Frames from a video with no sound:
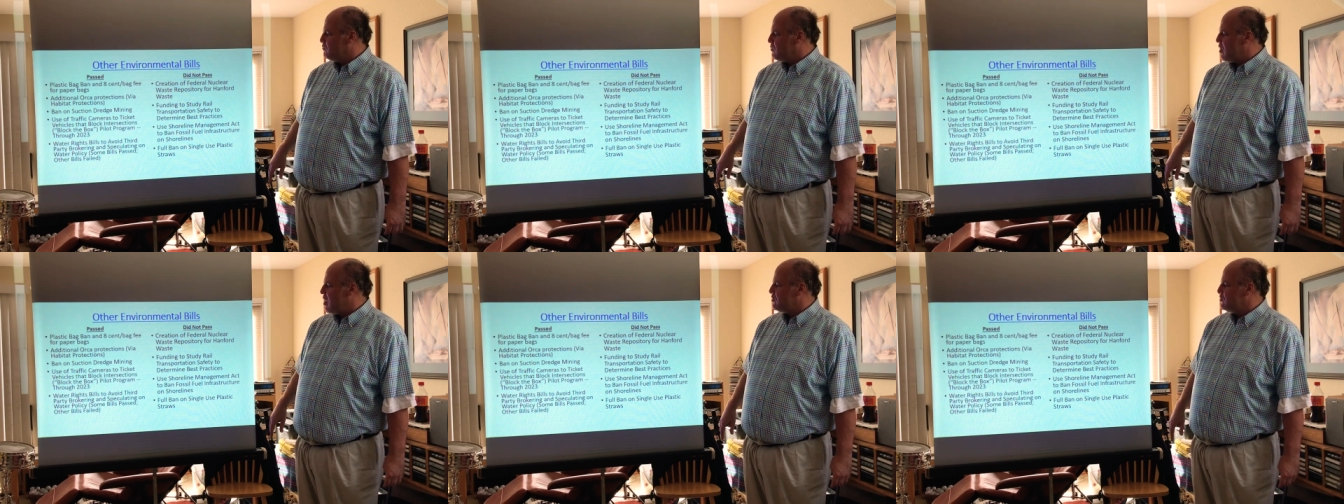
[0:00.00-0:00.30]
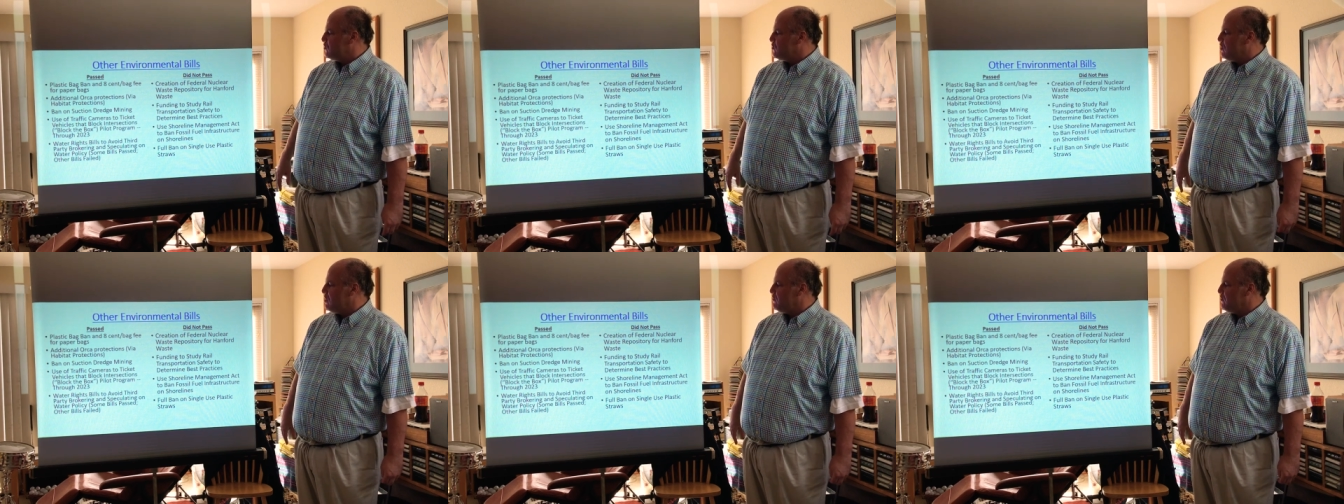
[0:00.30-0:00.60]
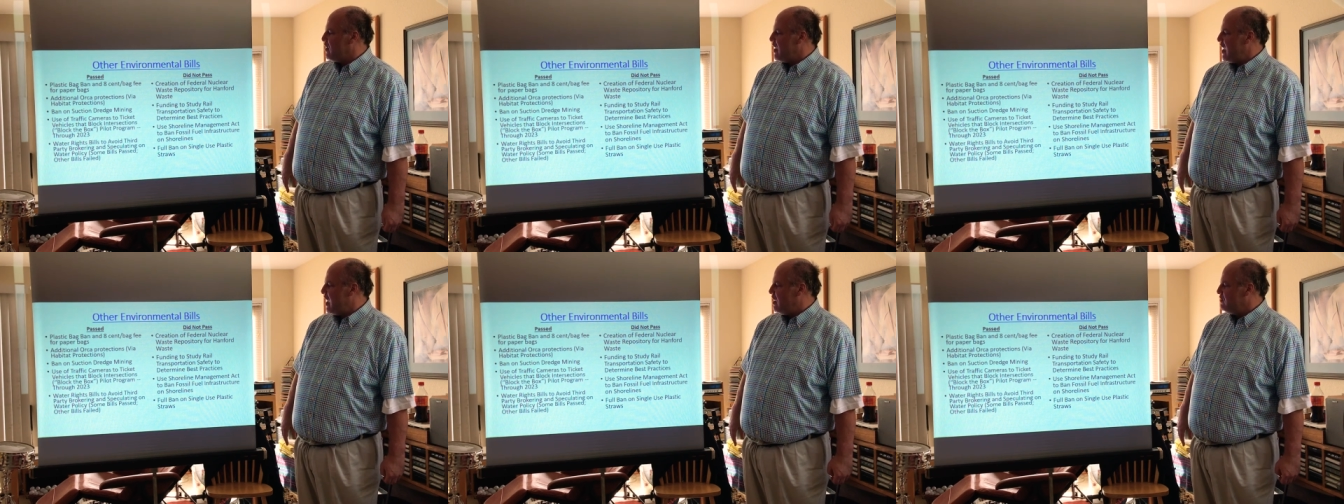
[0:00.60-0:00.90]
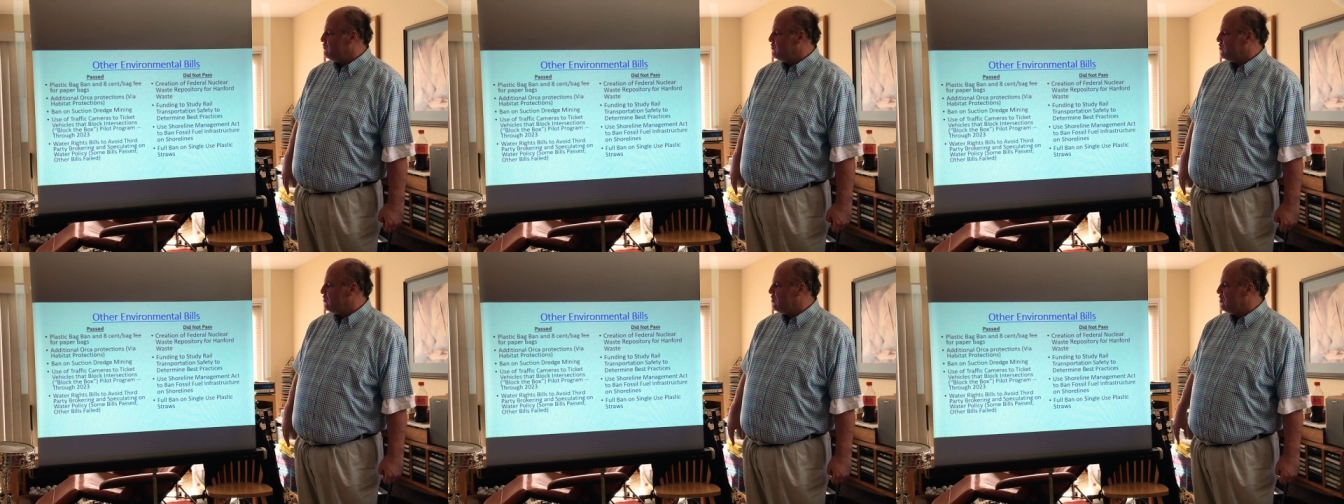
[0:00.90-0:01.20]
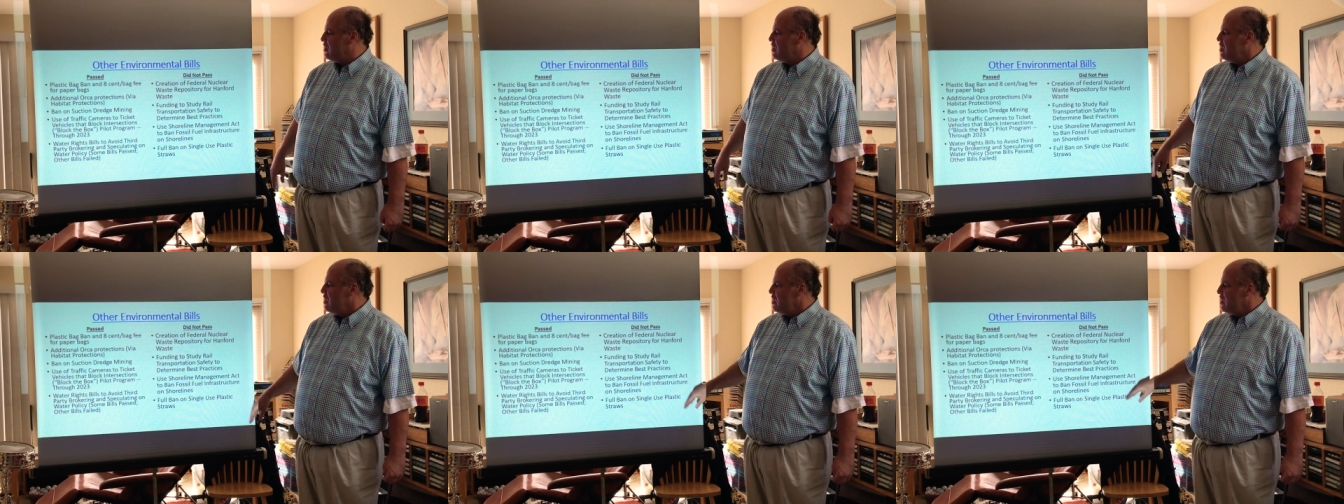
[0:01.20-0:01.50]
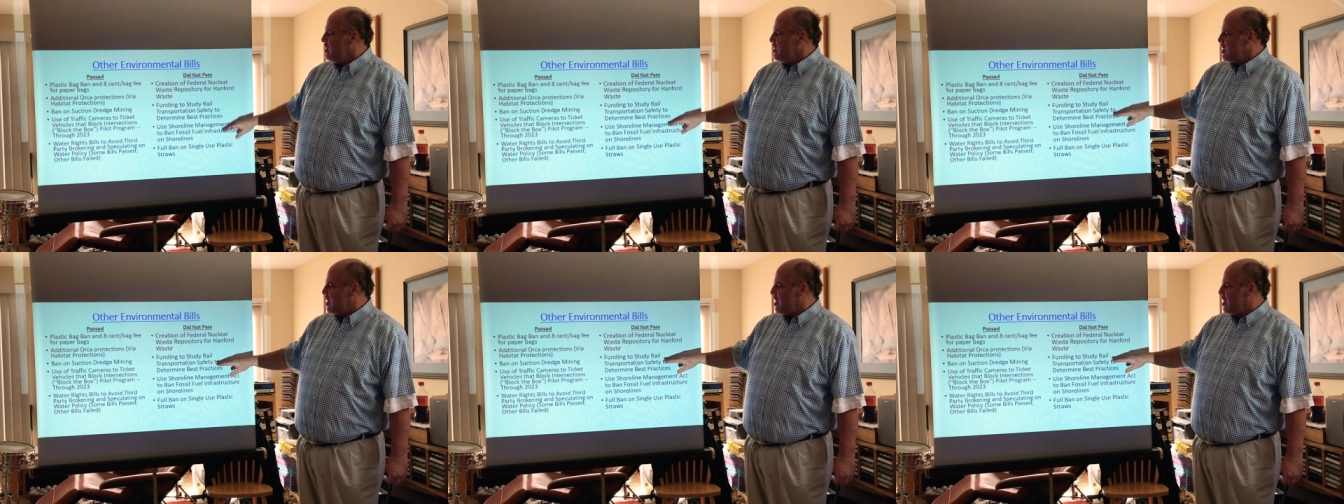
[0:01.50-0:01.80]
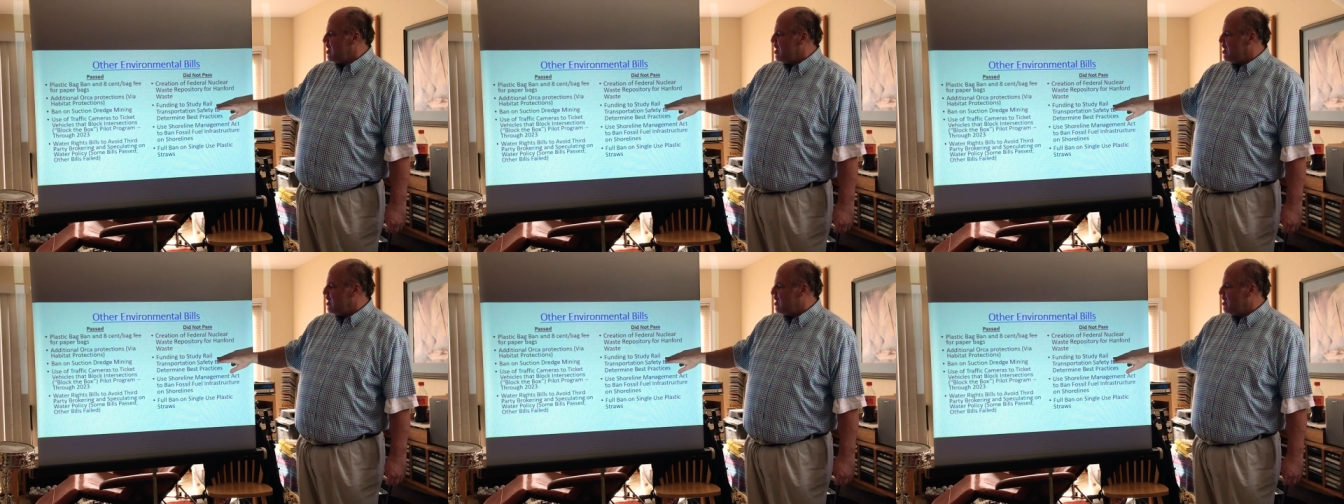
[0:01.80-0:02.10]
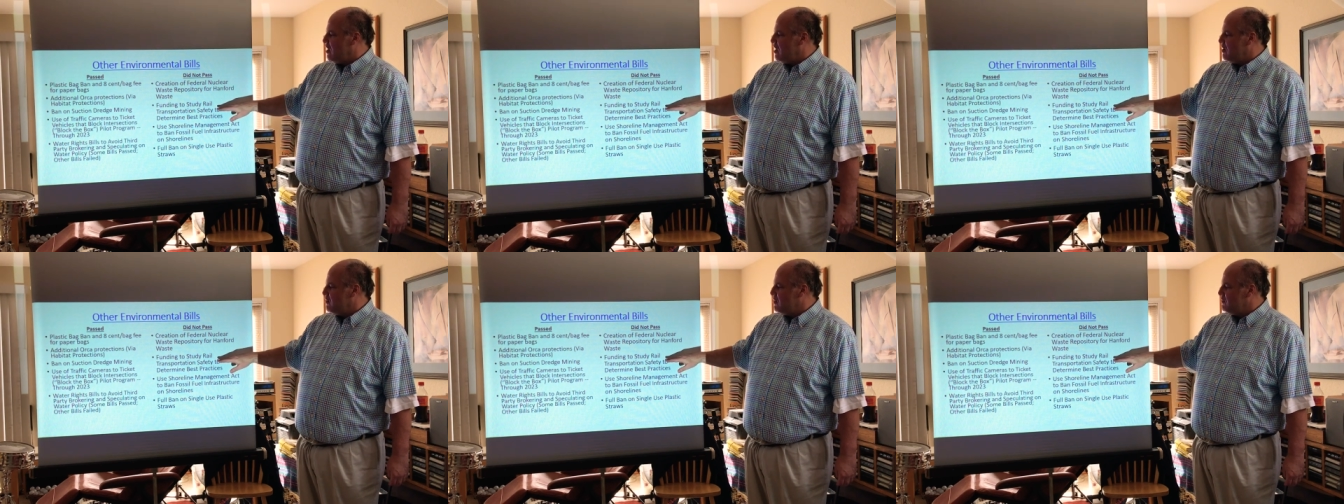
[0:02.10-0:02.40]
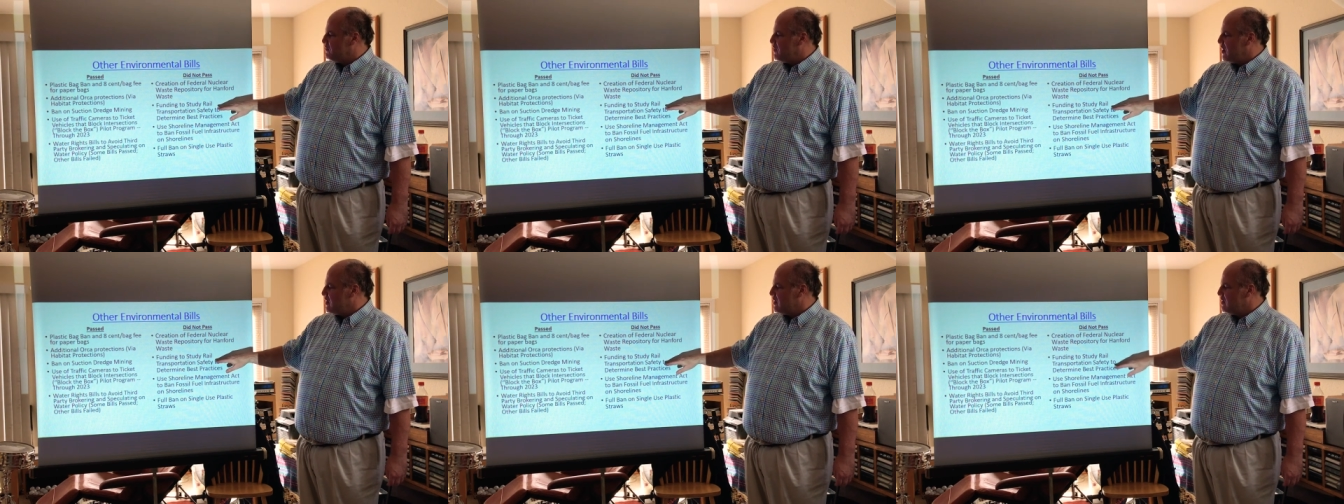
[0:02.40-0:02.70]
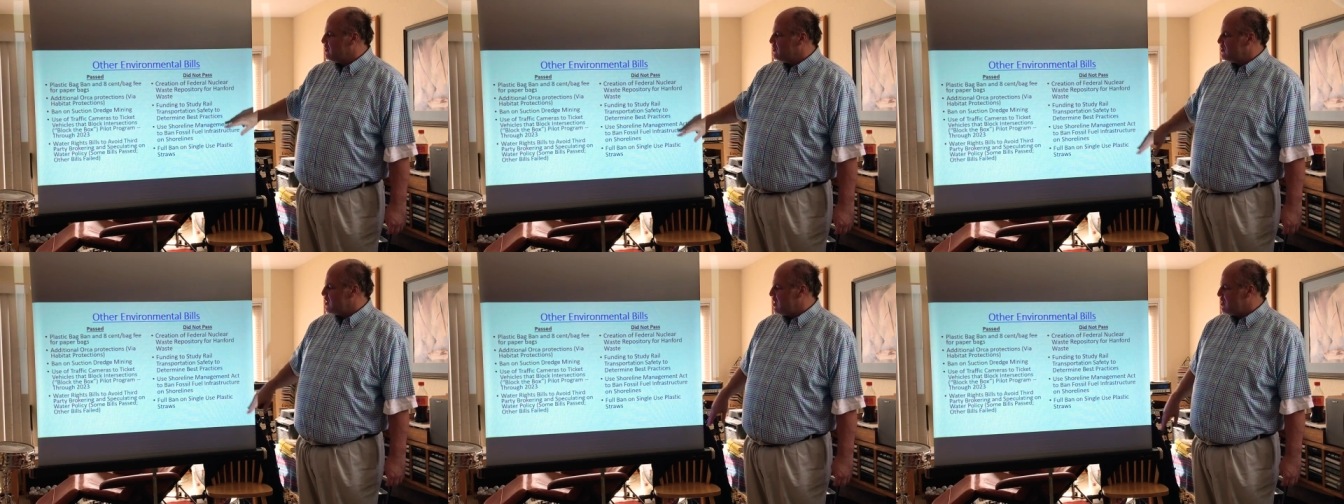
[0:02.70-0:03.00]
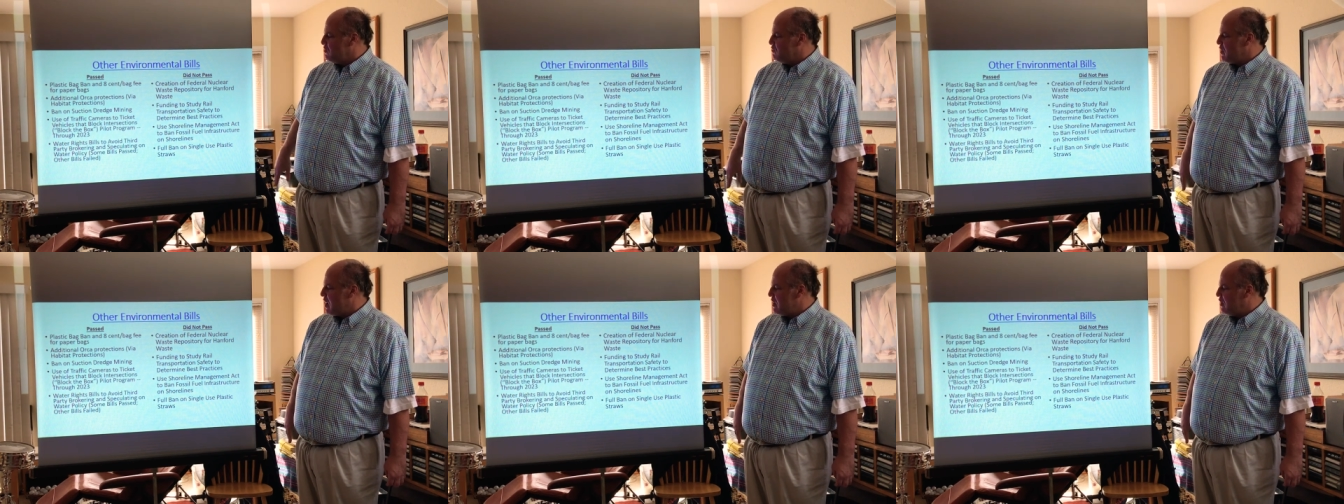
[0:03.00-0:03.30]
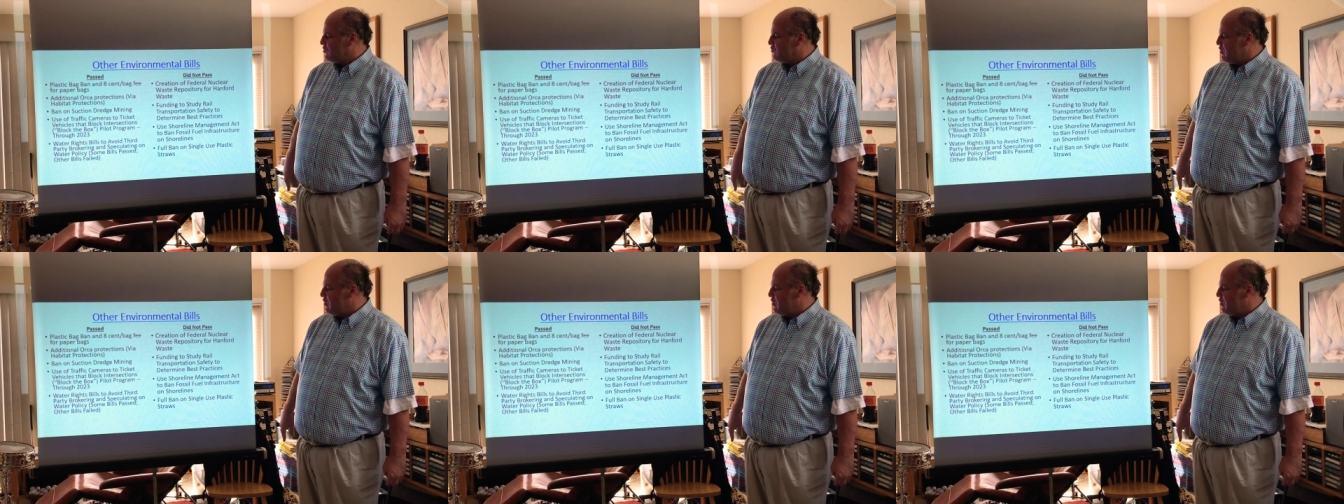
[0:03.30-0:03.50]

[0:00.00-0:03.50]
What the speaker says: for Hanford, funding to study rail